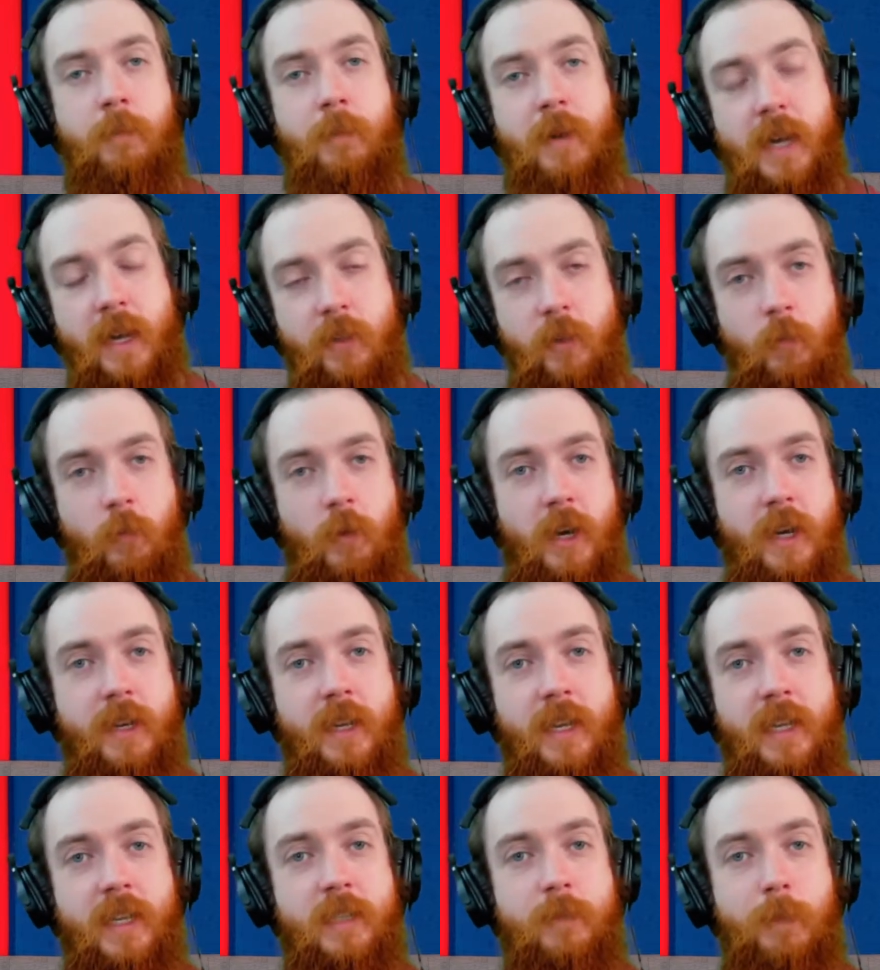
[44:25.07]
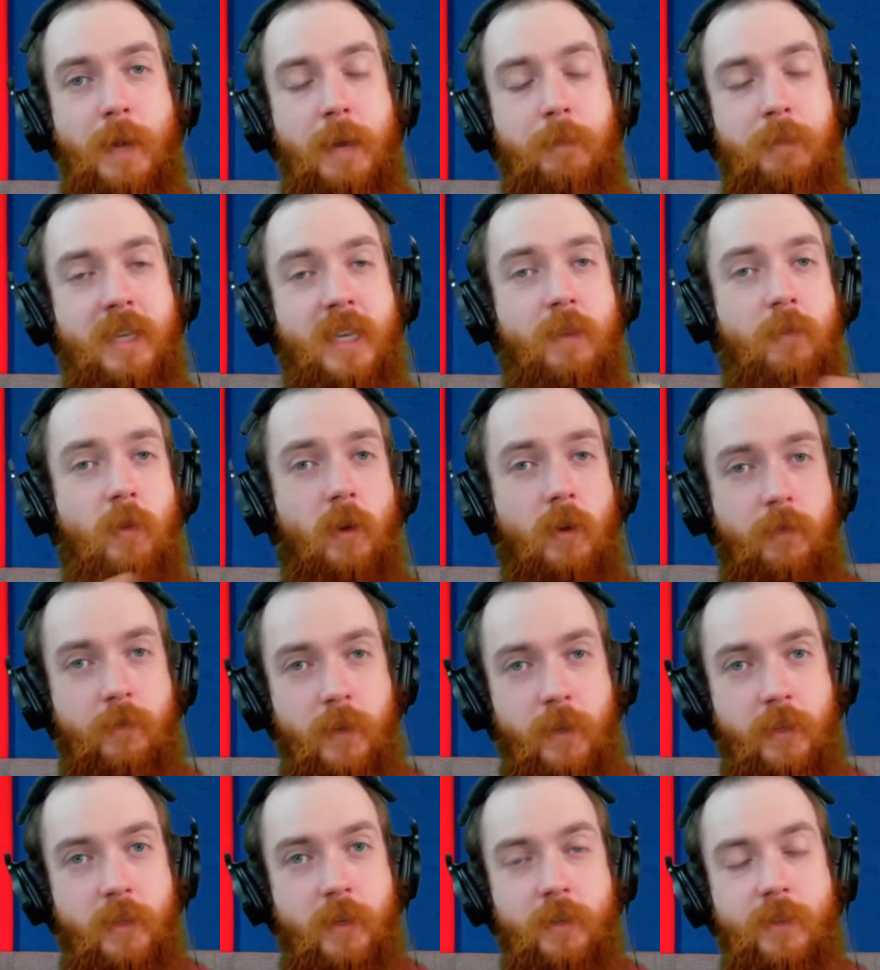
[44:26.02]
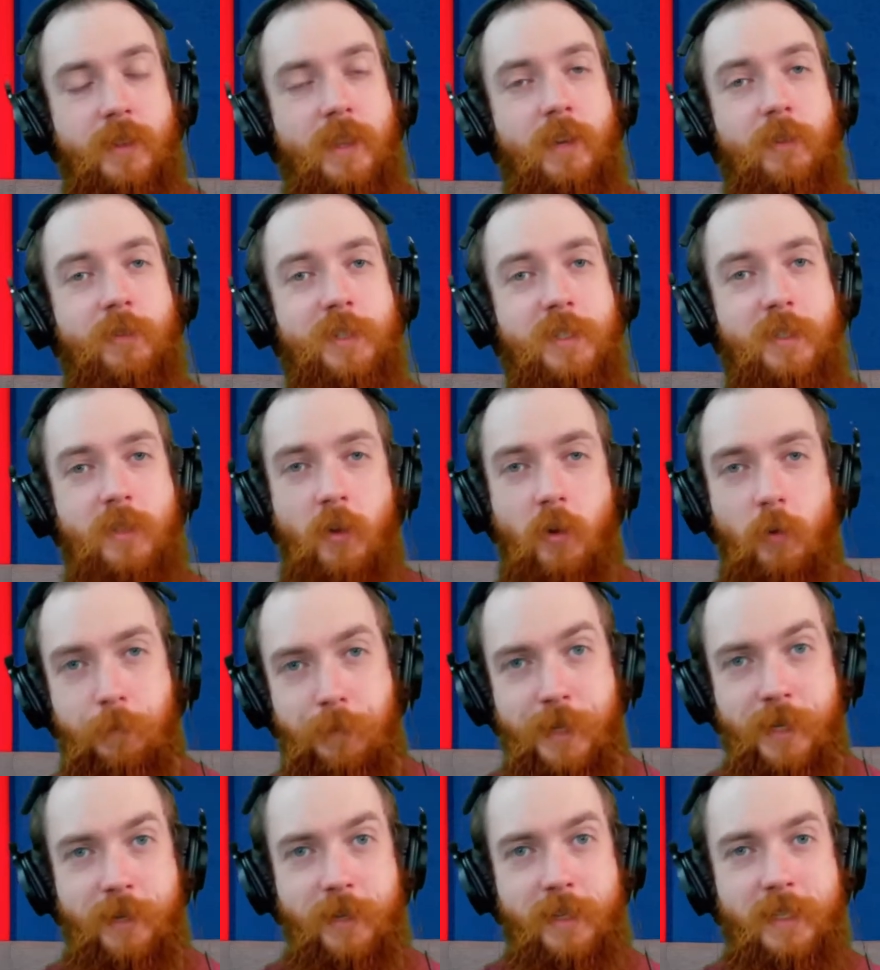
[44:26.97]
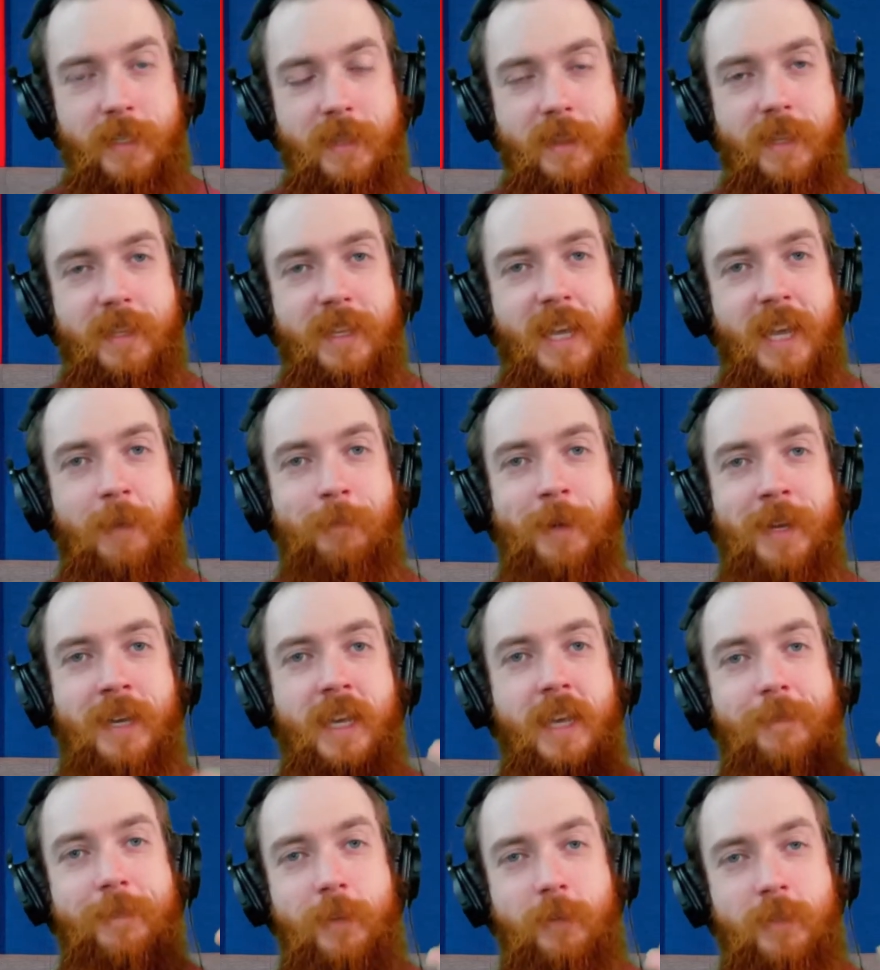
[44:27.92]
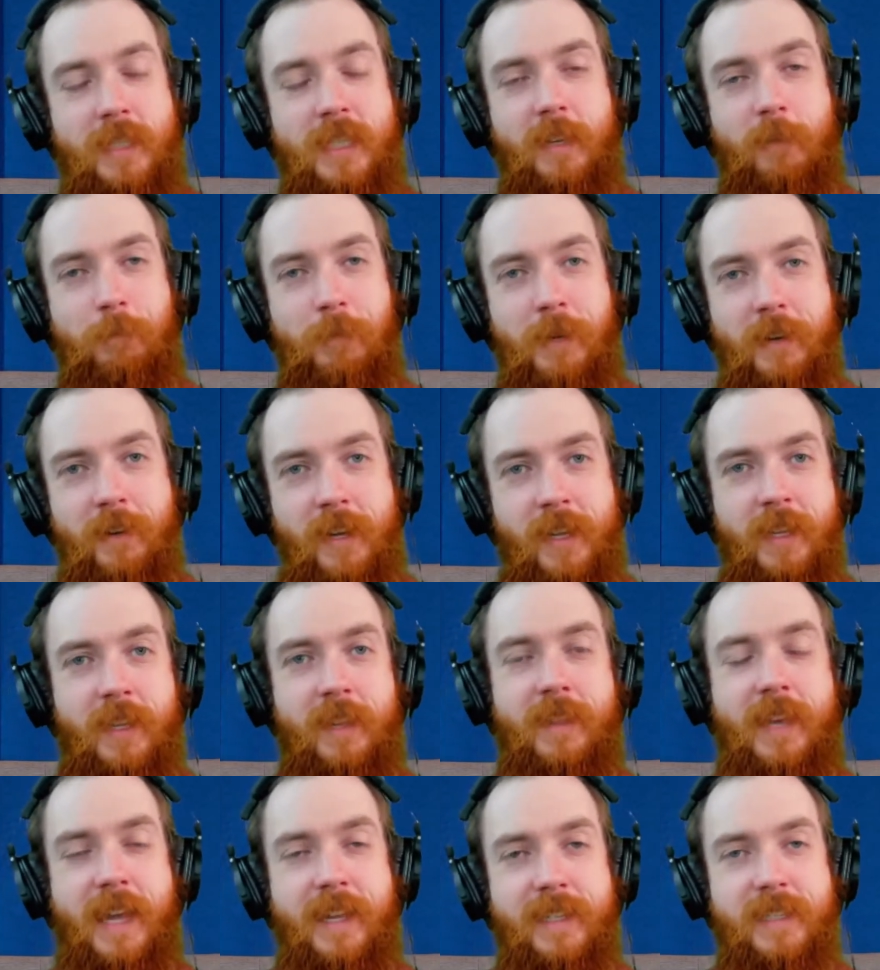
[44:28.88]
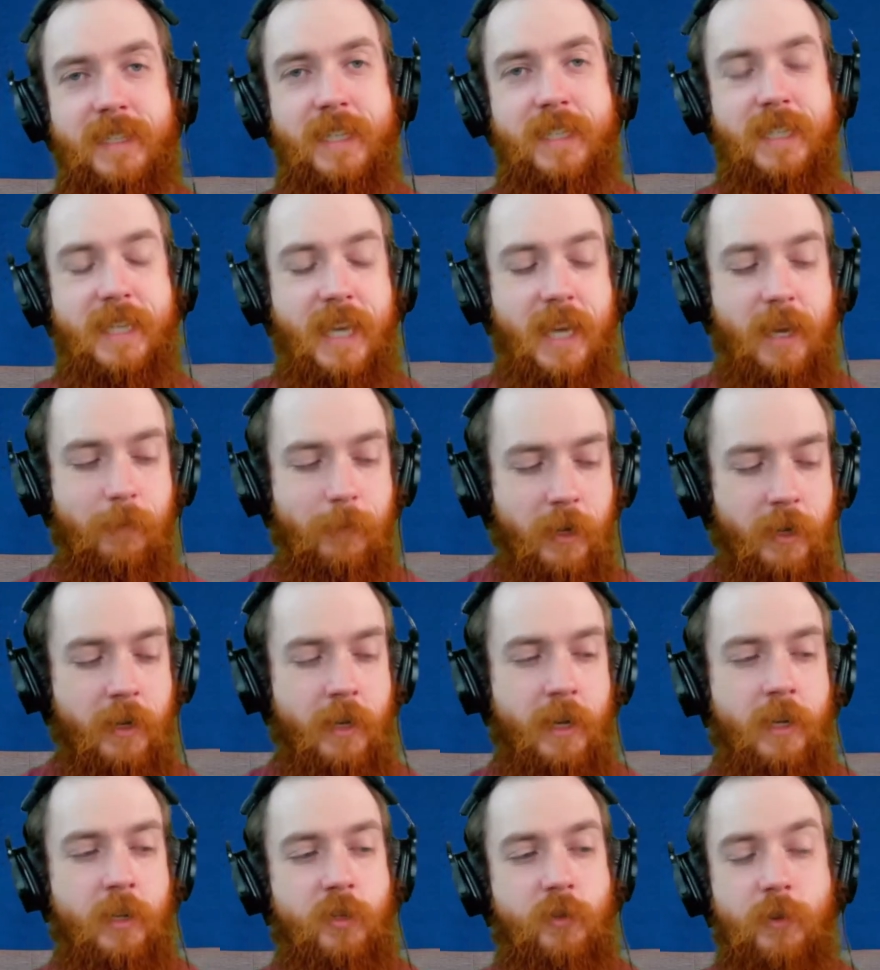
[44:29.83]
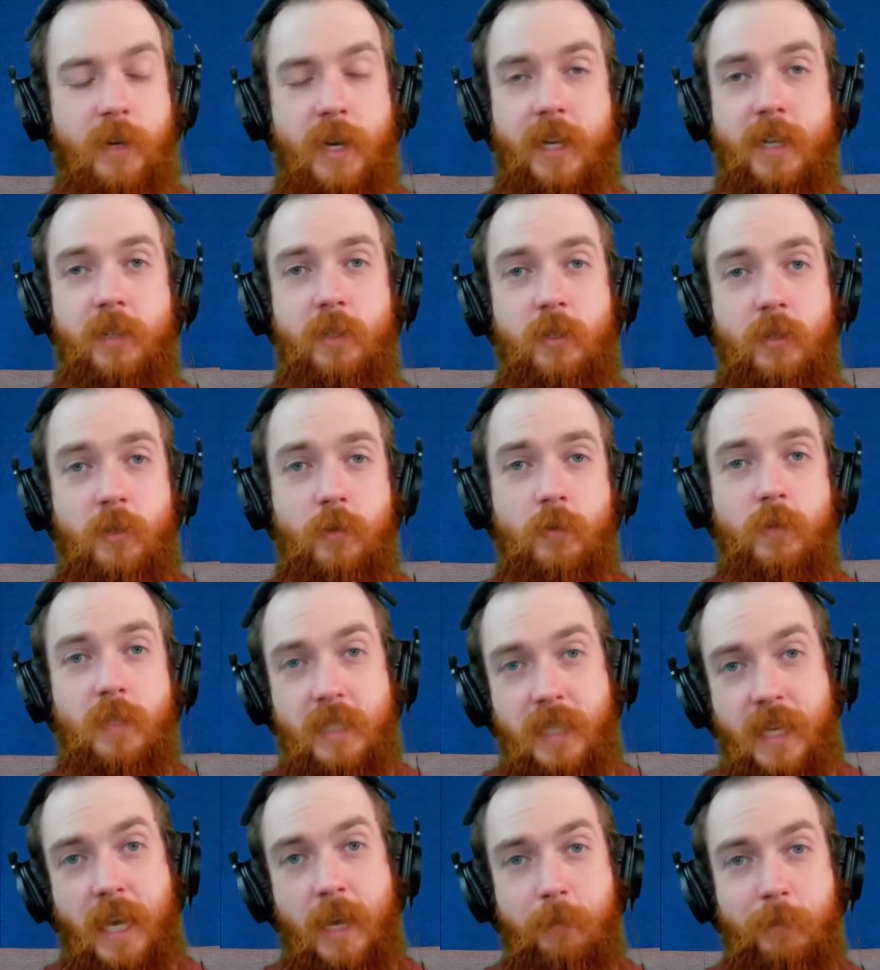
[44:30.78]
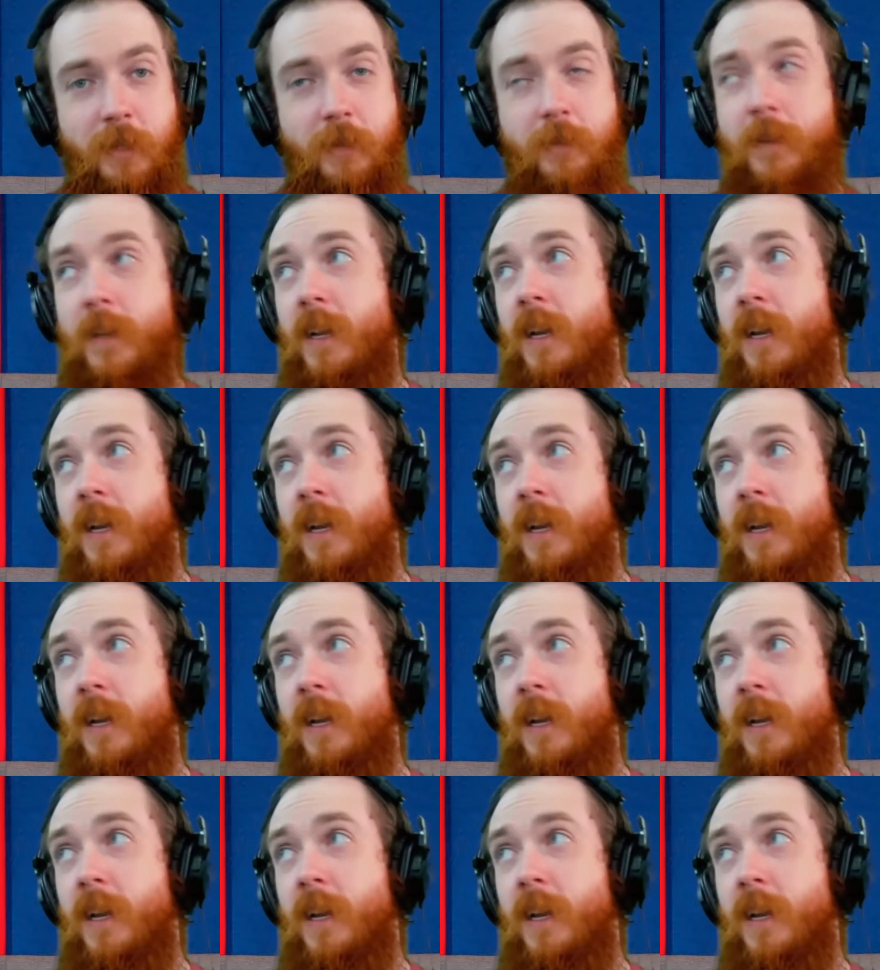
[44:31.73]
My other one is Matt McKeever Unfiltered. There is no period in the name. If you see a period, that is a scammer trying to scam you.